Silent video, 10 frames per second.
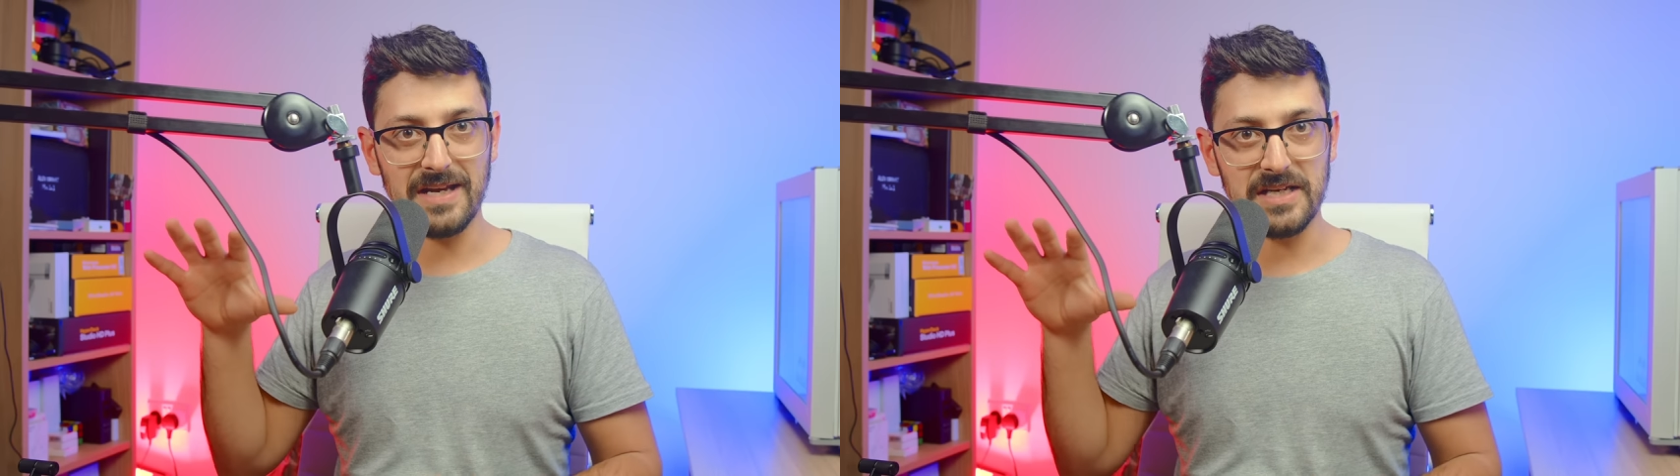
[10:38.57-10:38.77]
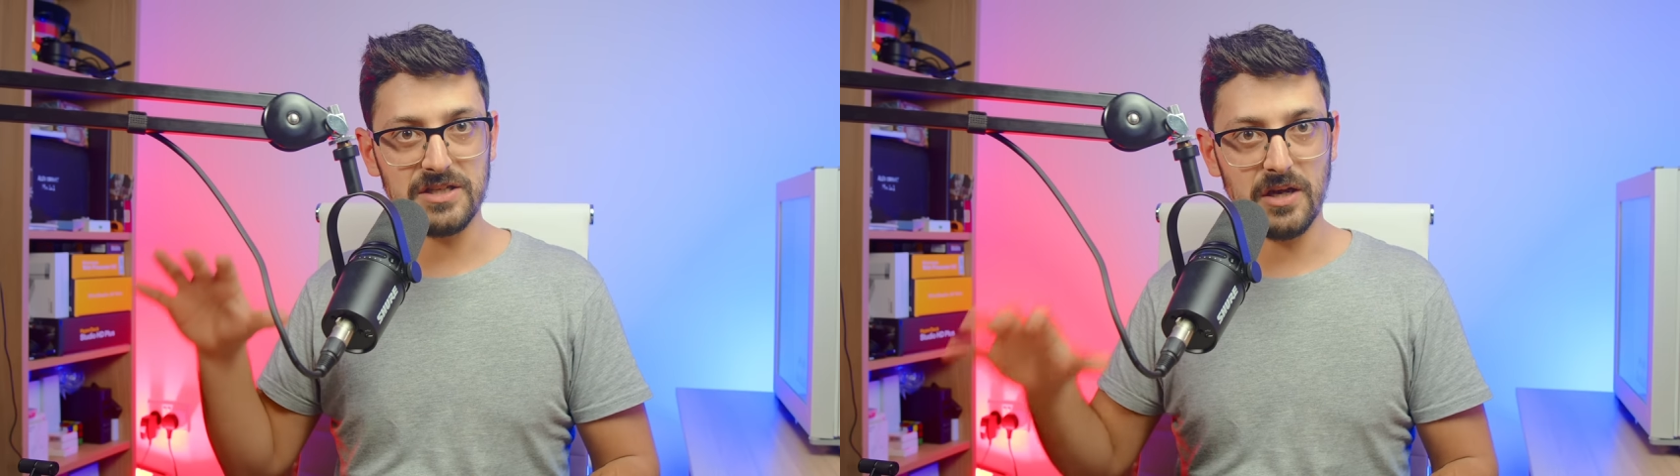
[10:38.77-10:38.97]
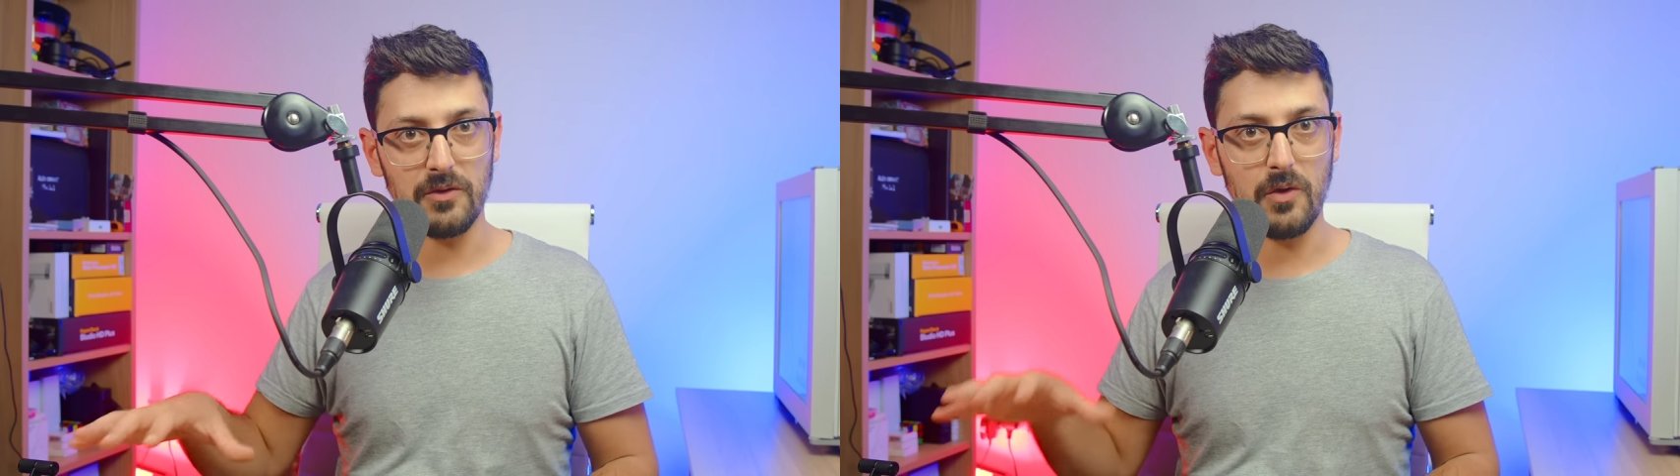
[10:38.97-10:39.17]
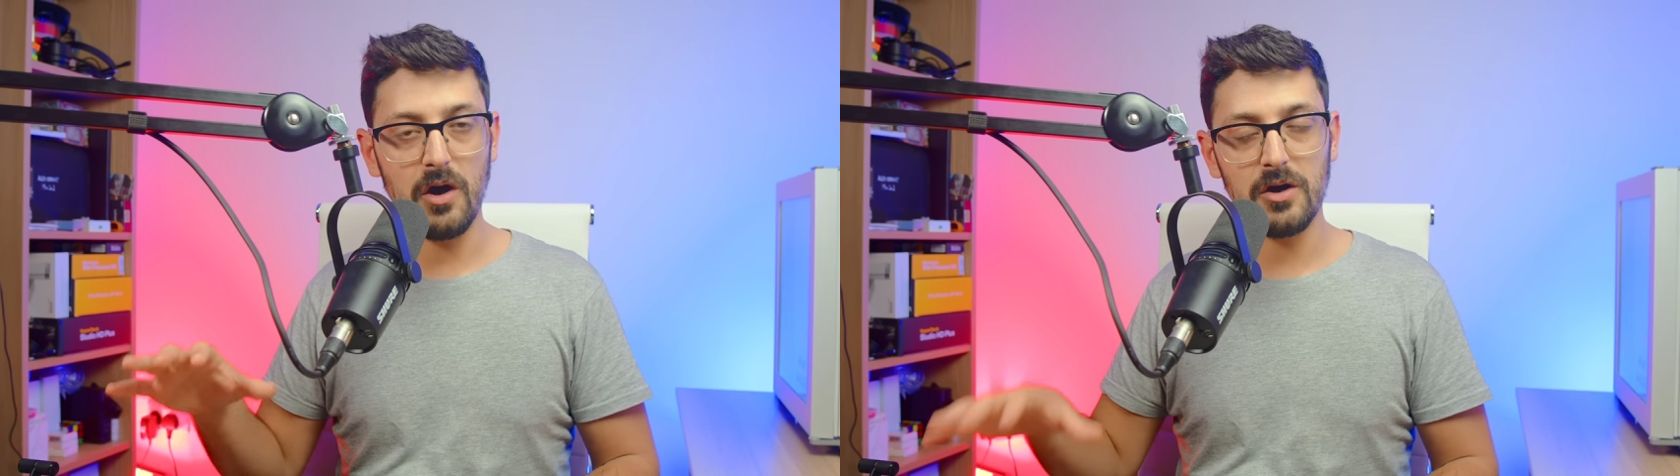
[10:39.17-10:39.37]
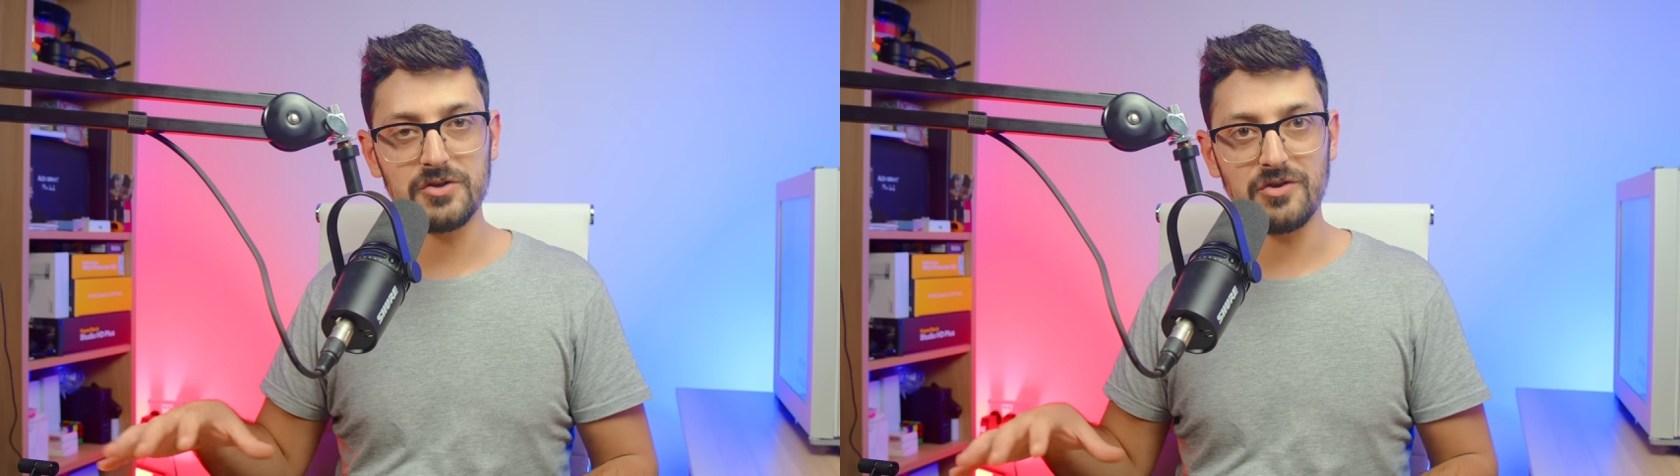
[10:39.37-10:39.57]
internal
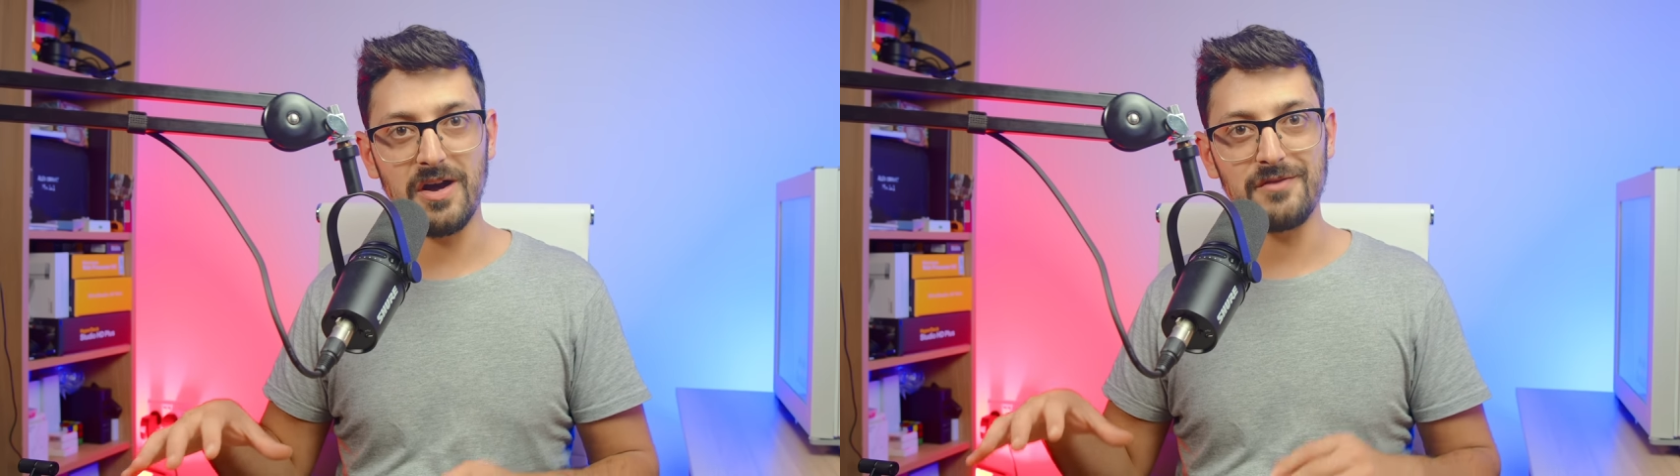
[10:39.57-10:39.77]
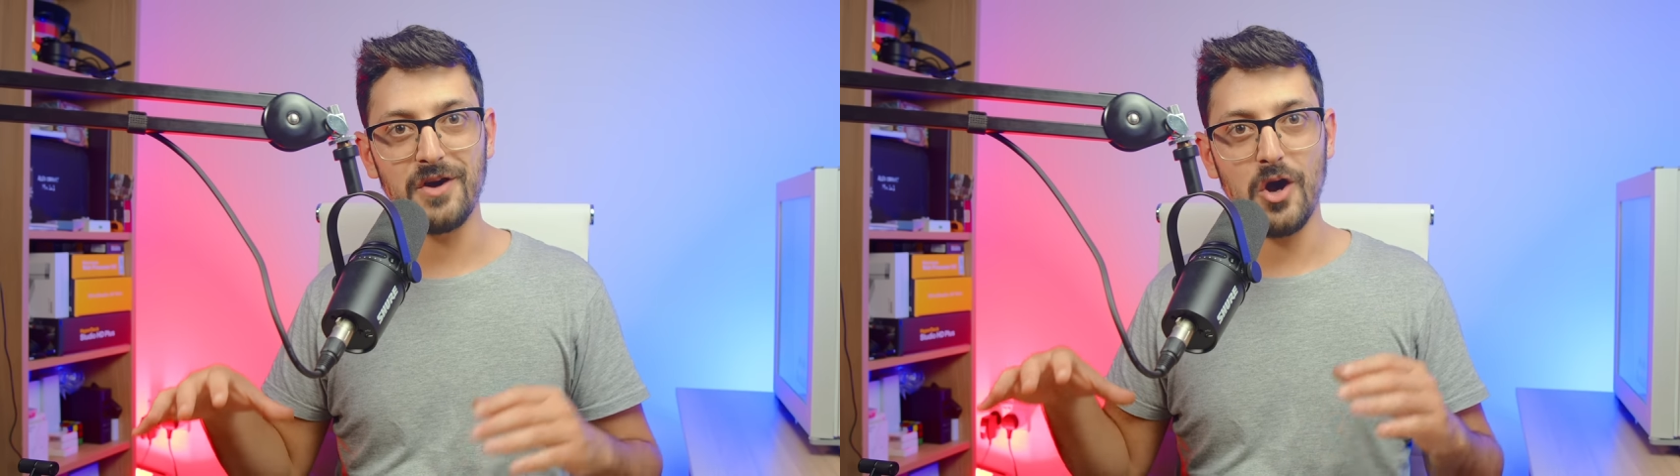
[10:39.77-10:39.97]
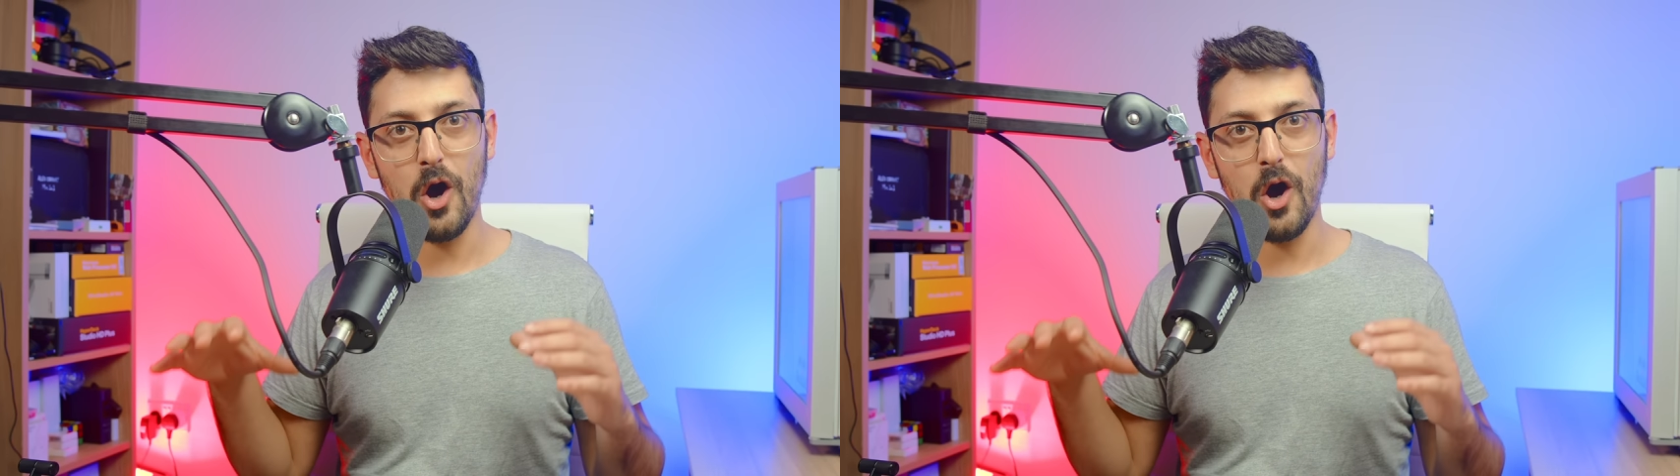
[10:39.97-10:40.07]
hard drive